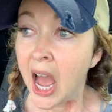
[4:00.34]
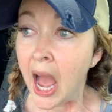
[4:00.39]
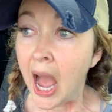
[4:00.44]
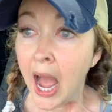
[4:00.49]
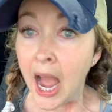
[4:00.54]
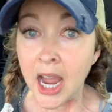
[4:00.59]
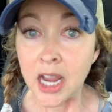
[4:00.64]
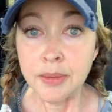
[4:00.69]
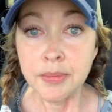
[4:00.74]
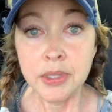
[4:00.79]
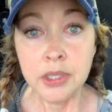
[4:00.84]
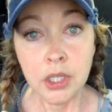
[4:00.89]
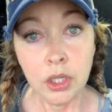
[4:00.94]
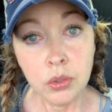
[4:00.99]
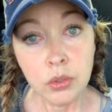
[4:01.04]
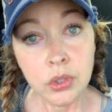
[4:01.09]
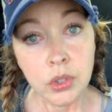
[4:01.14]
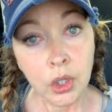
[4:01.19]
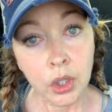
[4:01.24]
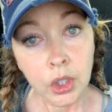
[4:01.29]
I'm so
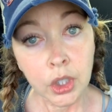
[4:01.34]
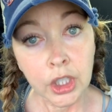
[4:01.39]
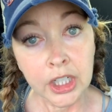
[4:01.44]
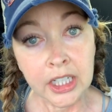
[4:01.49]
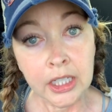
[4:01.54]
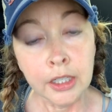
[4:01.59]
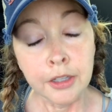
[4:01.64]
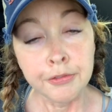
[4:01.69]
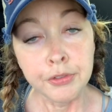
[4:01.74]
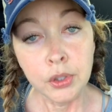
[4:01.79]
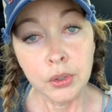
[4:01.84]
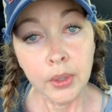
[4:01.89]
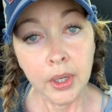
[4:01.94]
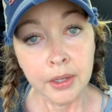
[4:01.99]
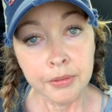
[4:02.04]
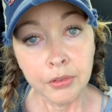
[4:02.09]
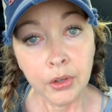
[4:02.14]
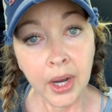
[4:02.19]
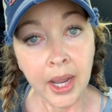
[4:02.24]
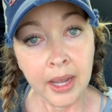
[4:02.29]
sorry. If you
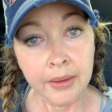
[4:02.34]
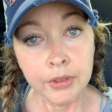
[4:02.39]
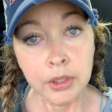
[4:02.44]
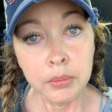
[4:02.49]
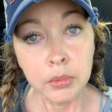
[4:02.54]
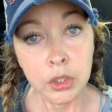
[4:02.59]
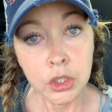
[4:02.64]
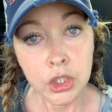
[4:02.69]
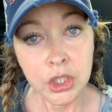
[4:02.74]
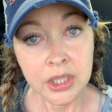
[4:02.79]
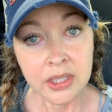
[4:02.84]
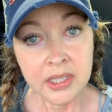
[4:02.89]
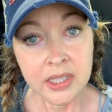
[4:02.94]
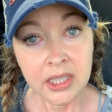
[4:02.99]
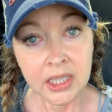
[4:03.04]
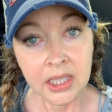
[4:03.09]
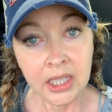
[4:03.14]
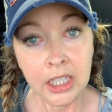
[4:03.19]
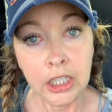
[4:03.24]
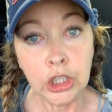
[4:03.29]
ever have an
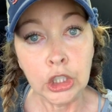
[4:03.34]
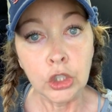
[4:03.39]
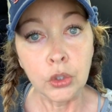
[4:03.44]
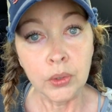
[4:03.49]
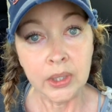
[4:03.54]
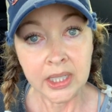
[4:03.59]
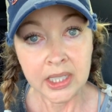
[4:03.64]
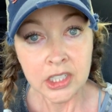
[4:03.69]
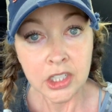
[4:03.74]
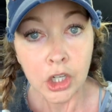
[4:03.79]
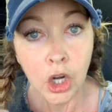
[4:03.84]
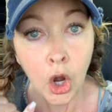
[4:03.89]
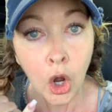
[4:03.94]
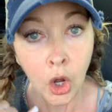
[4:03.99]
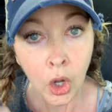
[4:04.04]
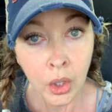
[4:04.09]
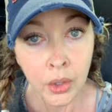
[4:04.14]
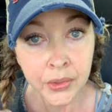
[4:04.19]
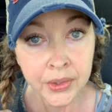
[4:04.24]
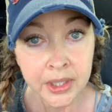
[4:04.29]
emergency and you need to
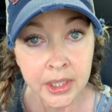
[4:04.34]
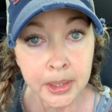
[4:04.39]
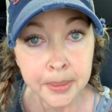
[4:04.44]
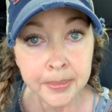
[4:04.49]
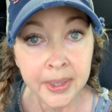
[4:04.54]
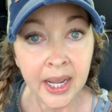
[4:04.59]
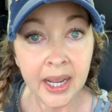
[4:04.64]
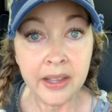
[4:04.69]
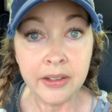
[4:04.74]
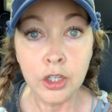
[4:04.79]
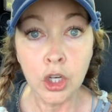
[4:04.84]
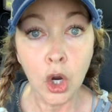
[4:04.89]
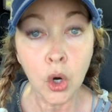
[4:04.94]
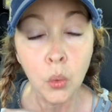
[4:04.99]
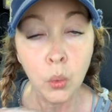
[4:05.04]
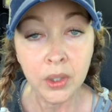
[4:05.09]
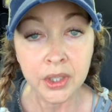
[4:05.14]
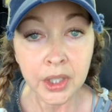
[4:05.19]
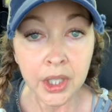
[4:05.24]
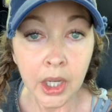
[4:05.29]
call them and no
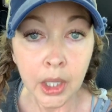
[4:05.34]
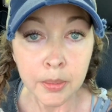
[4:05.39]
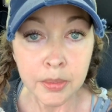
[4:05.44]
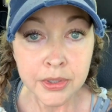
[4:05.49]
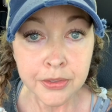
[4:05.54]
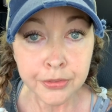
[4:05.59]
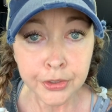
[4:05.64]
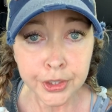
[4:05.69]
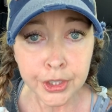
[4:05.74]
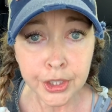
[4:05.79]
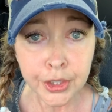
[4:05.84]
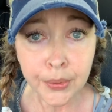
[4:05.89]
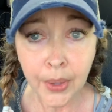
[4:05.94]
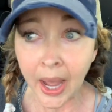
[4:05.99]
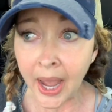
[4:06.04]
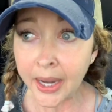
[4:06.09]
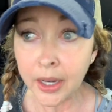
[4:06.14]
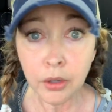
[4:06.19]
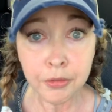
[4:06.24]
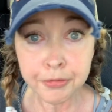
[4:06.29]
one comes for you,
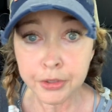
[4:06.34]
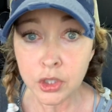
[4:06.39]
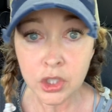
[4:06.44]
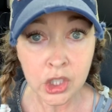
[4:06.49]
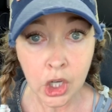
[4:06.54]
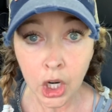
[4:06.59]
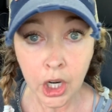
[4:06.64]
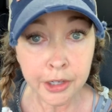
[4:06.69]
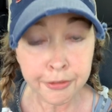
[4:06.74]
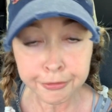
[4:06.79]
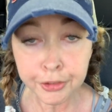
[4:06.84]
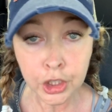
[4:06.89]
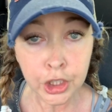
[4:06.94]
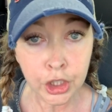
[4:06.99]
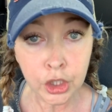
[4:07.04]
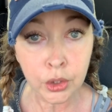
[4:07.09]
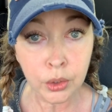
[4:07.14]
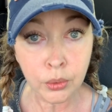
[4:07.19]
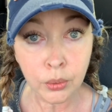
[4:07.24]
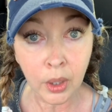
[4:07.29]
I don't feel sorry for
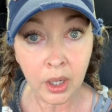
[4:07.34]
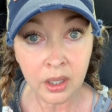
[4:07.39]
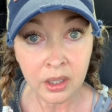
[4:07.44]
you.